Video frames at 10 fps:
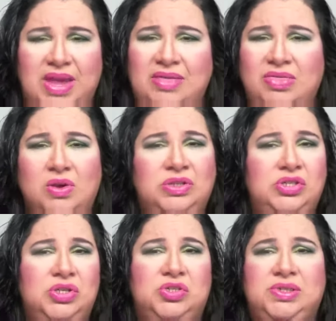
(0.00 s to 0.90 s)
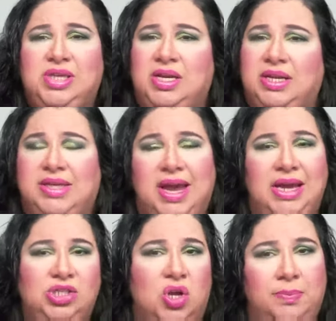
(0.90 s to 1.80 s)
and those surgeries are not the
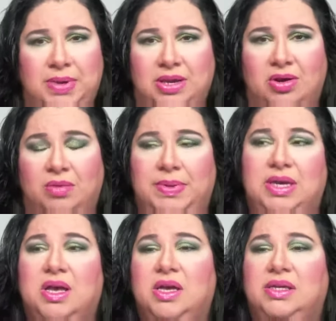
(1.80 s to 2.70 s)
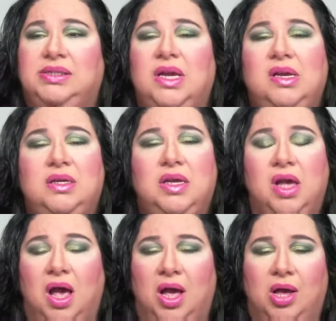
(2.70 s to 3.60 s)
end all be all because
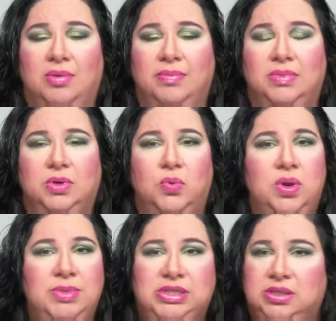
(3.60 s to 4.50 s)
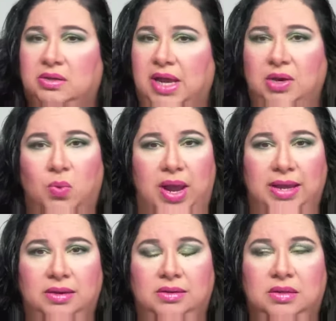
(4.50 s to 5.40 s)
um, women still gain
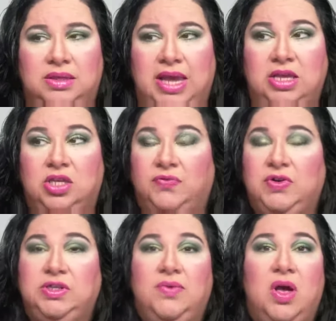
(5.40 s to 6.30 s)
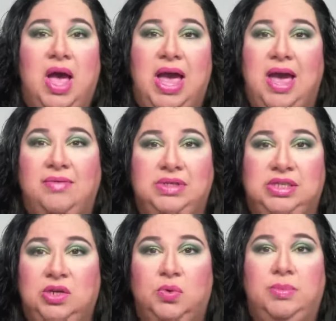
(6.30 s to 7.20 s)
weight they first of all, I haven't
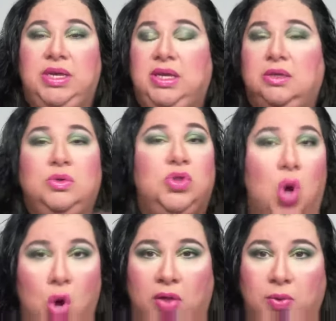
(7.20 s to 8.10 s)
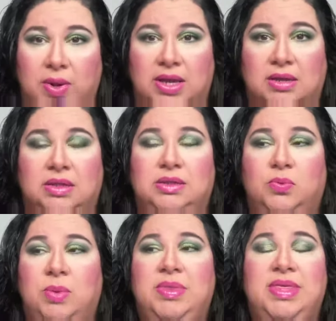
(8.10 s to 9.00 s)
seen women lose all the weight. Uh,
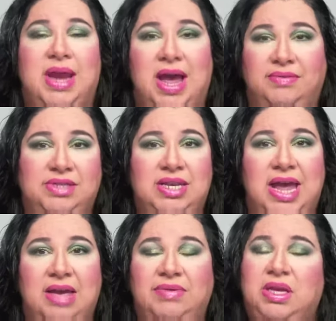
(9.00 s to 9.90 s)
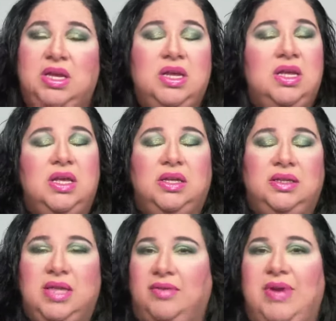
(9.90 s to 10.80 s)
women that I've seen have it
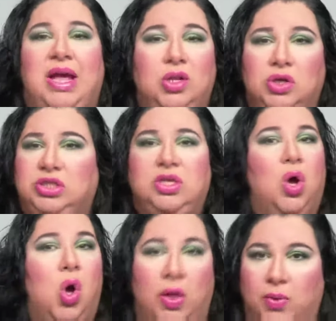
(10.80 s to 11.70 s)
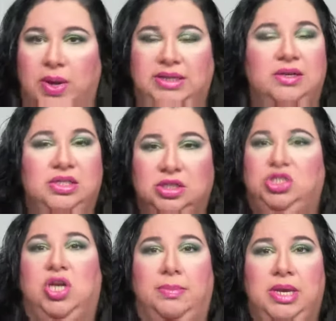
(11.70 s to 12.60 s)
have not lost all the weight. They're still
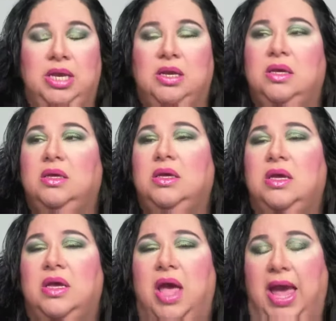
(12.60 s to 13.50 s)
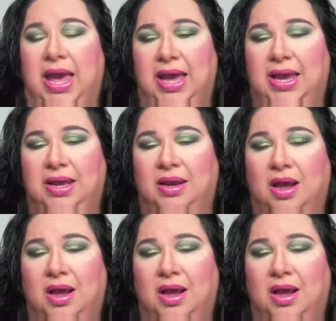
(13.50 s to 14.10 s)
chubby, and